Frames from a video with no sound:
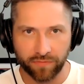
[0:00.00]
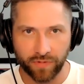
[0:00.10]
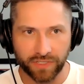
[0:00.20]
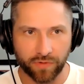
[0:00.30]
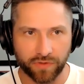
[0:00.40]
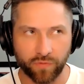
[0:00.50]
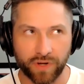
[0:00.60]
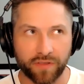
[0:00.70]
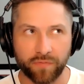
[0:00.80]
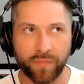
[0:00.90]
which was one
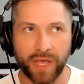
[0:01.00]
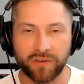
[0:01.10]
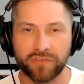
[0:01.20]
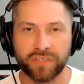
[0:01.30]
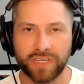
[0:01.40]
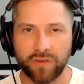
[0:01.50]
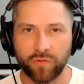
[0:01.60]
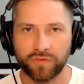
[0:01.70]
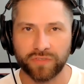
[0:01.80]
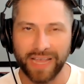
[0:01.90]
of the better
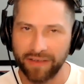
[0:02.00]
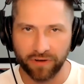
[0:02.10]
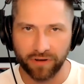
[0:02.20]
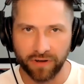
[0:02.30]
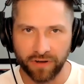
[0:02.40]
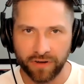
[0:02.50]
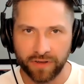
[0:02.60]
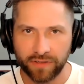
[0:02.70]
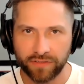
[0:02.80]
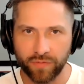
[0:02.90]
sequels ever
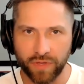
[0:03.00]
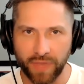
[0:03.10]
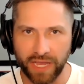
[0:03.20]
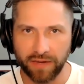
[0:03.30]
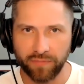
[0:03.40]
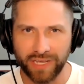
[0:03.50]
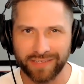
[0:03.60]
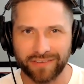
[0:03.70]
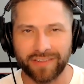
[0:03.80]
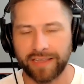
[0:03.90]
to be made,
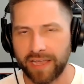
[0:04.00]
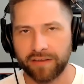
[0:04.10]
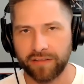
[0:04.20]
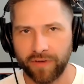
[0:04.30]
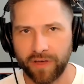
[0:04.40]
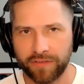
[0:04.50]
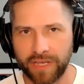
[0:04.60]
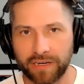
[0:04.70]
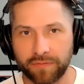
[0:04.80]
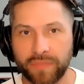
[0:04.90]
because you're like, how do you follow
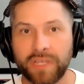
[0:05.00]
that up?